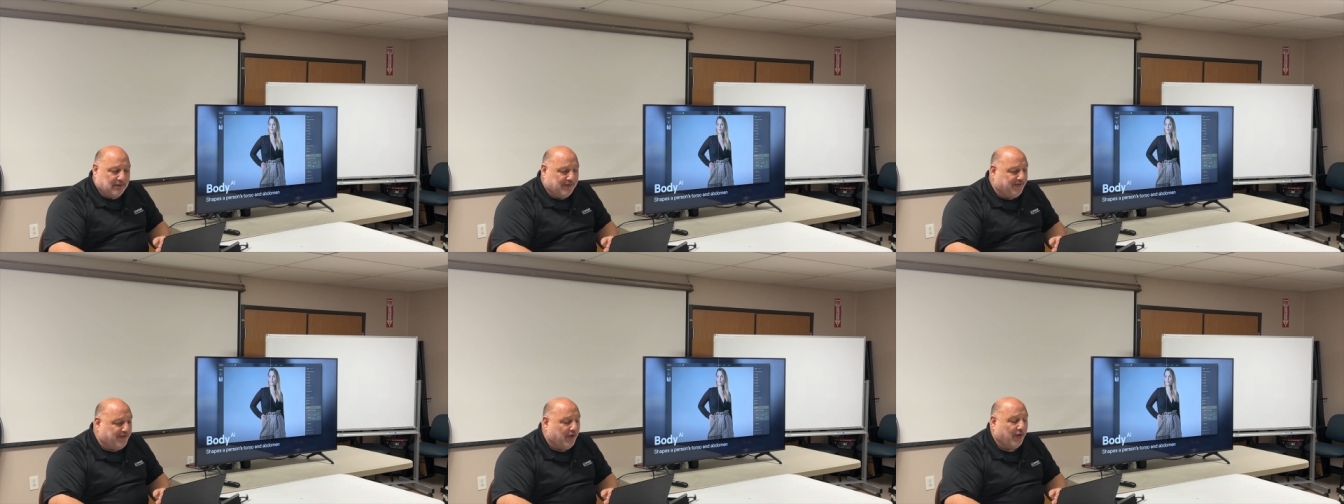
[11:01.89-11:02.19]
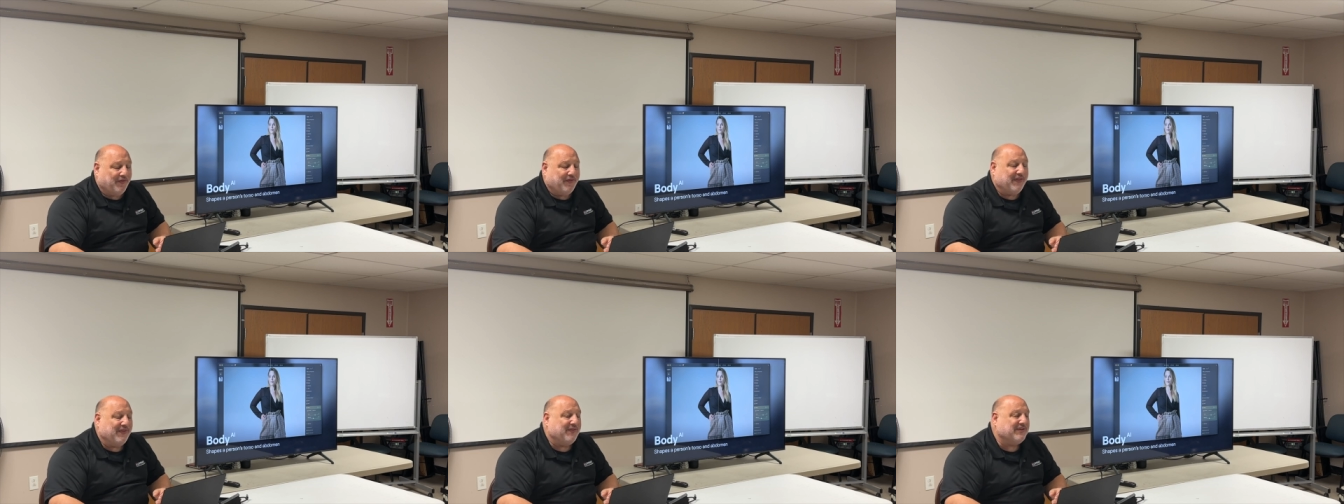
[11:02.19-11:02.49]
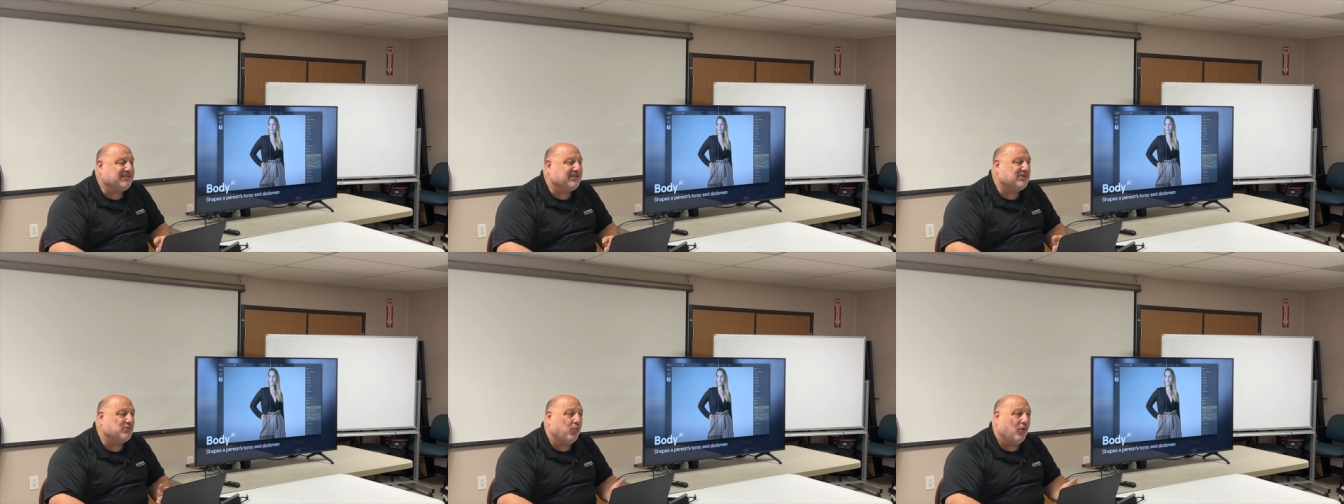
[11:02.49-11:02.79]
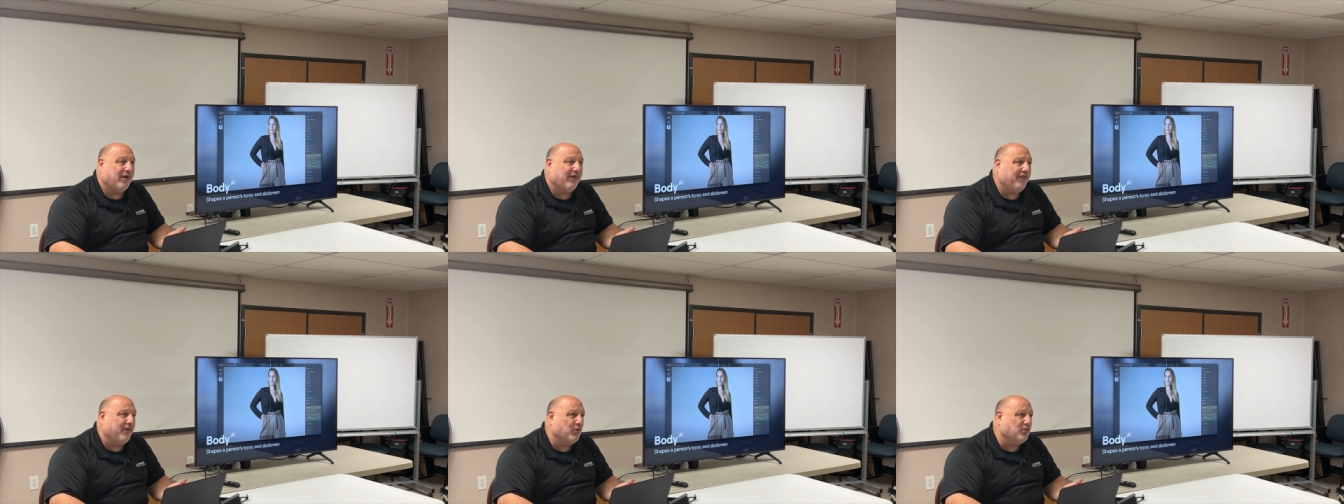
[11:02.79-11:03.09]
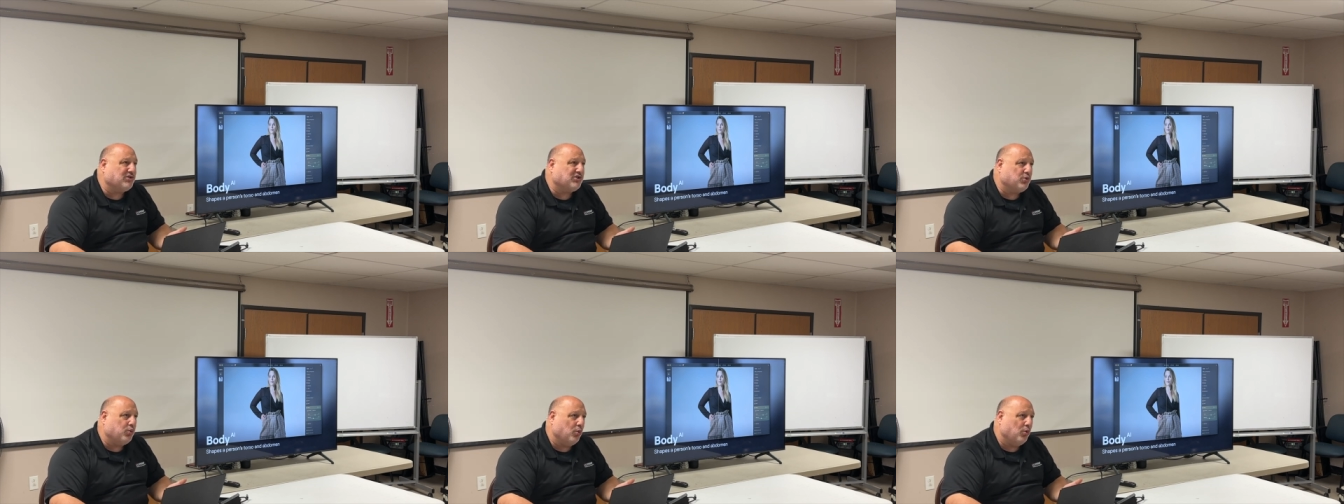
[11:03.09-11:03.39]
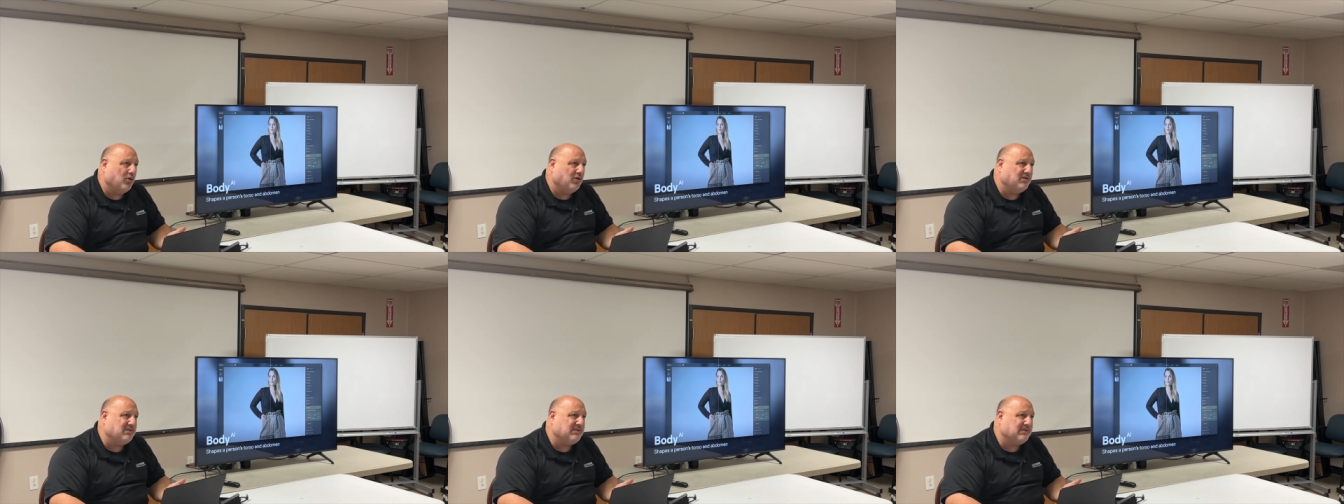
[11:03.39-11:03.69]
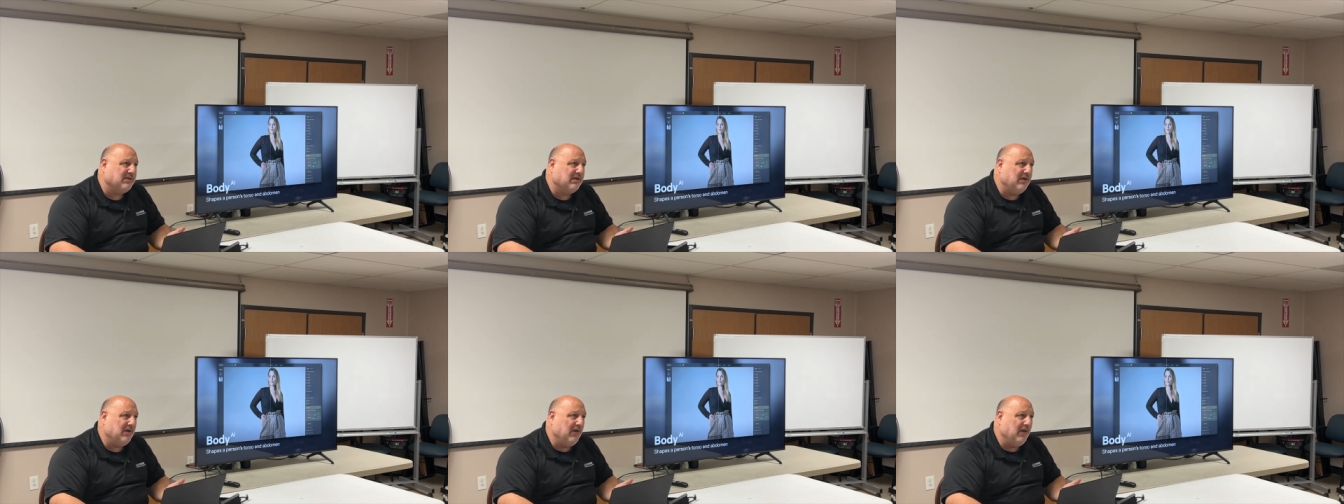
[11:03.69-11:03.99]
the, the, this is one of those
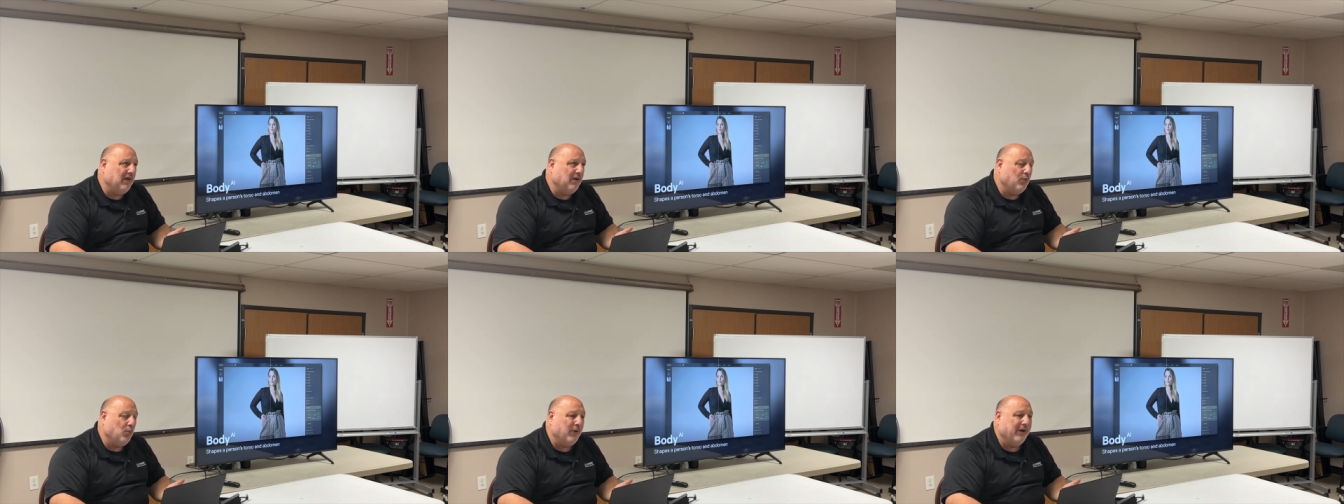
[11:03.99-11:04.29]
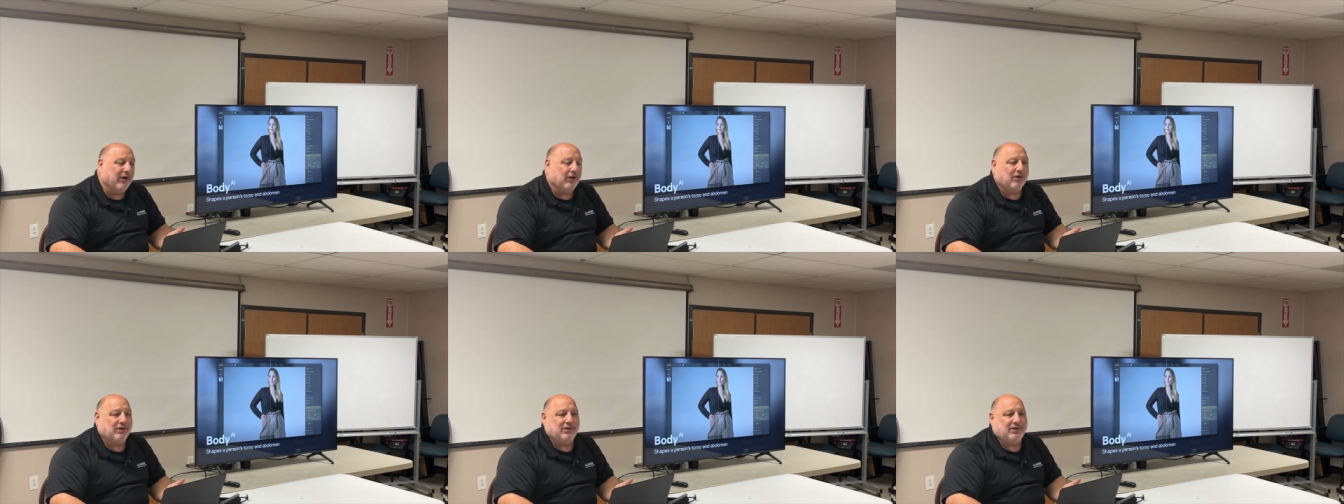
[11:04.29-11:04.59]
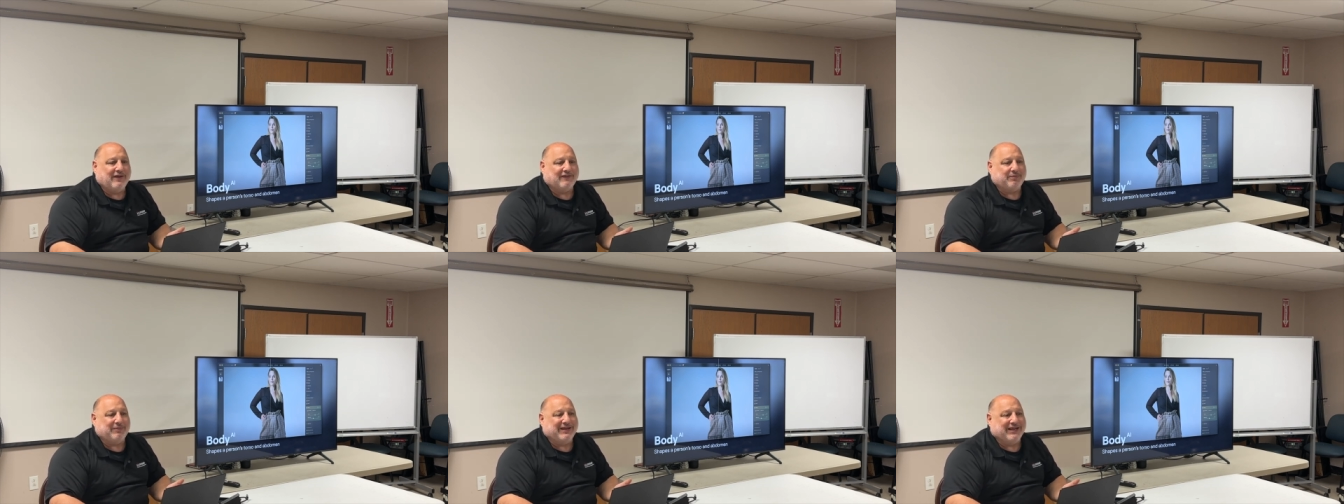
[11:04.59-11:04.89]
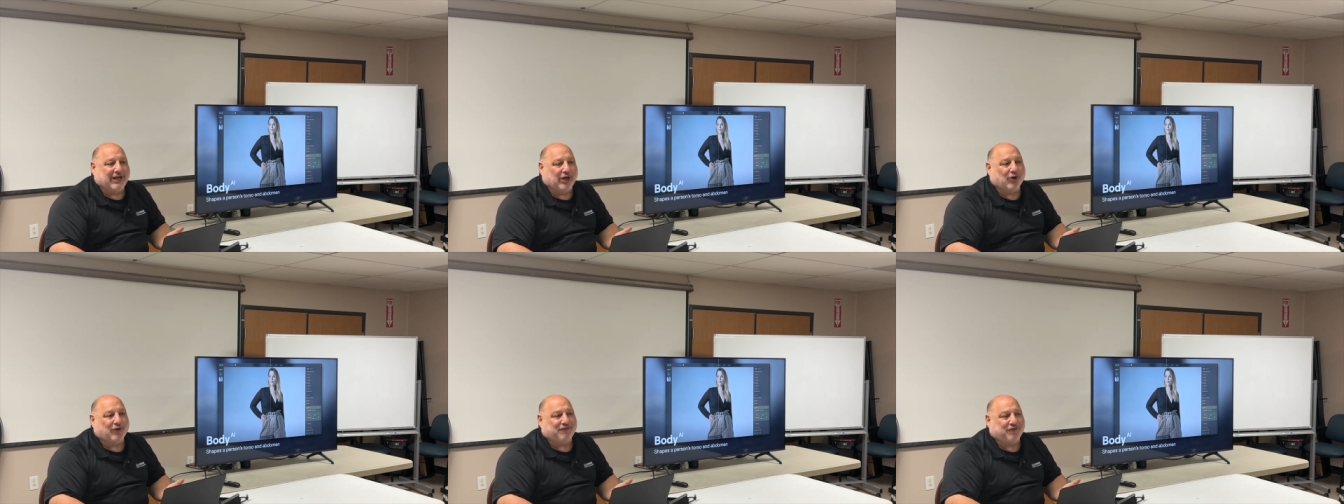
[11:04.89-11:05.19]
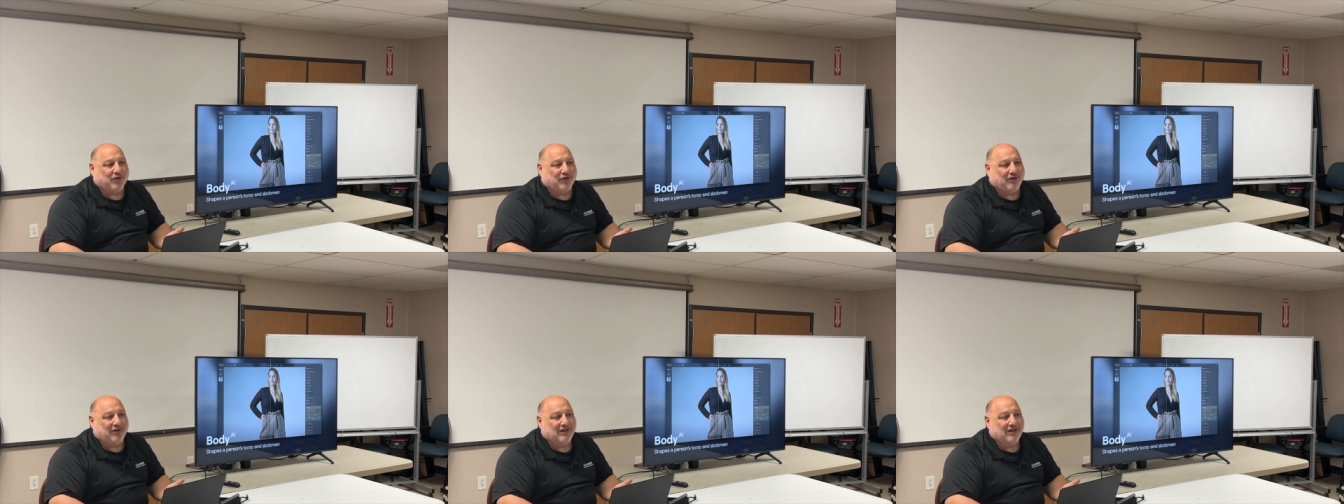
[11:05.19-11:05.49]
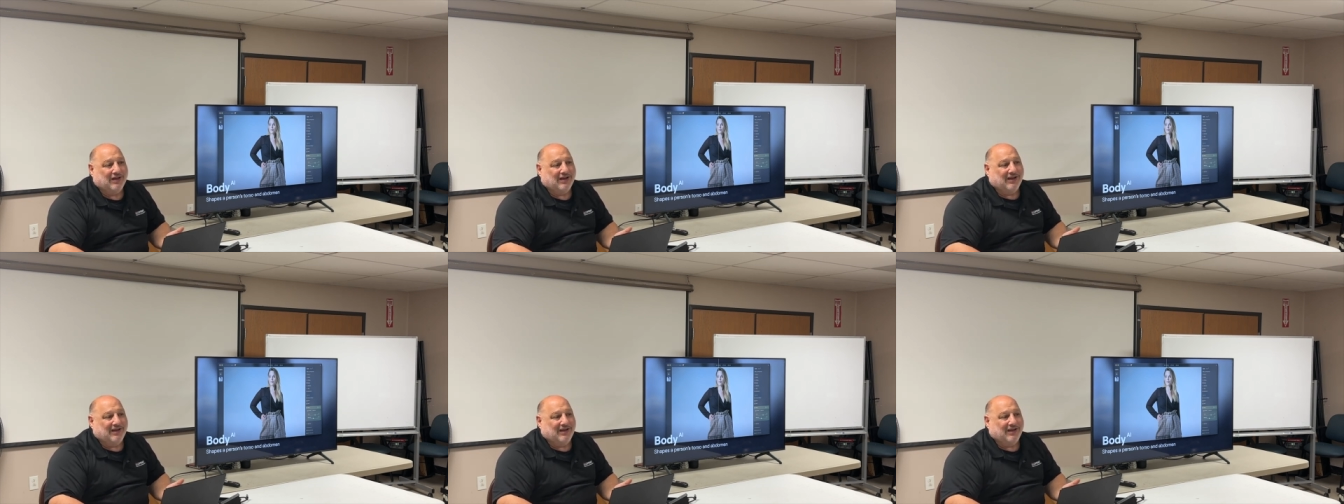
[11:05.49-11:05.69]
tools where you have to be careful.